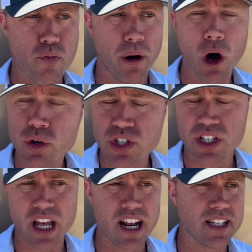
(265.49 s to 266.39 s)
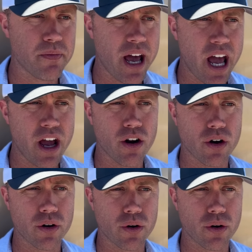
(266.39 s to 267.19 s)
posts that he's made or,